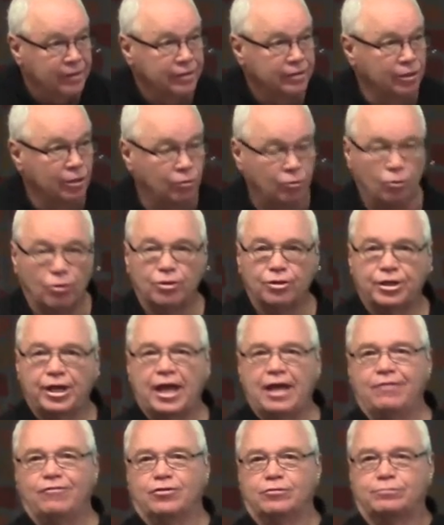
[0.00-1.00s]
the Lord
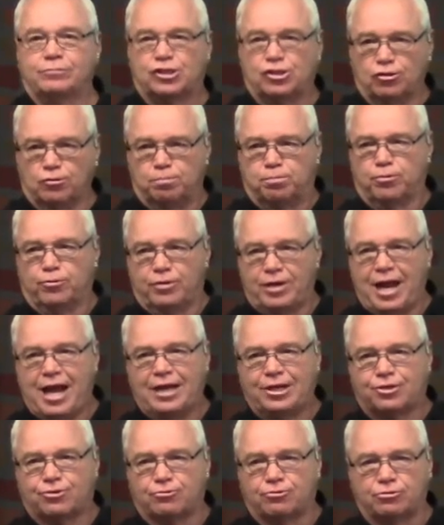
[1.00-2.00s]
gave him
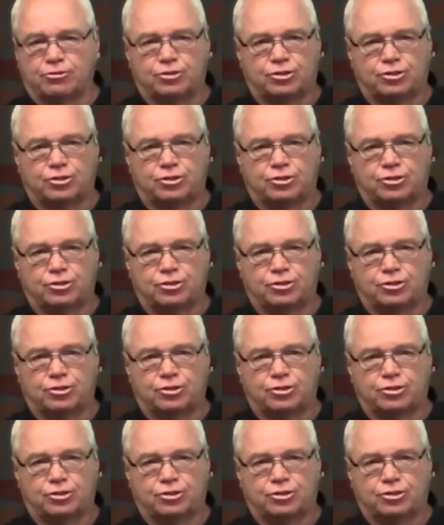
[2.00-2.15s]
supernatural